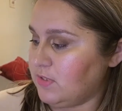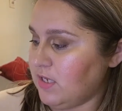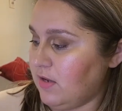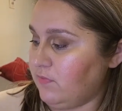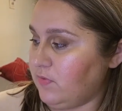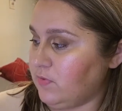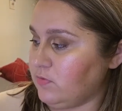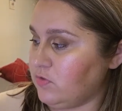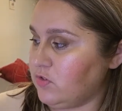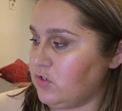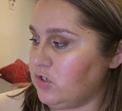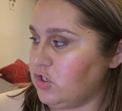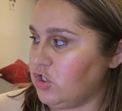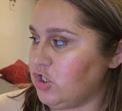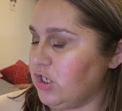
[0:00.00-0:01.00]
I've
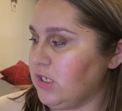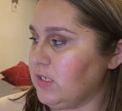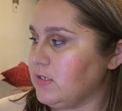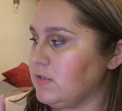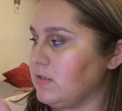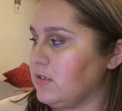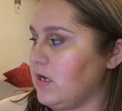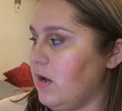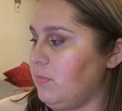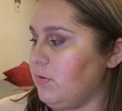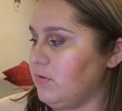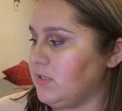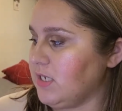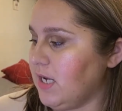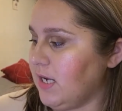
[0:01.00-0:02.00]
used Jinx a couple
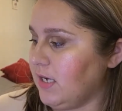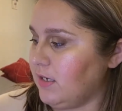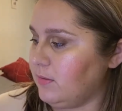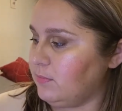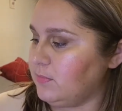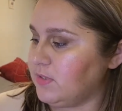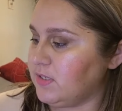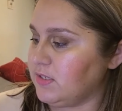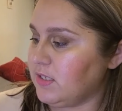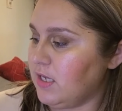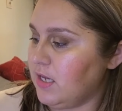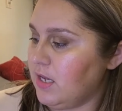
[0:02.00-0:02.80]
times.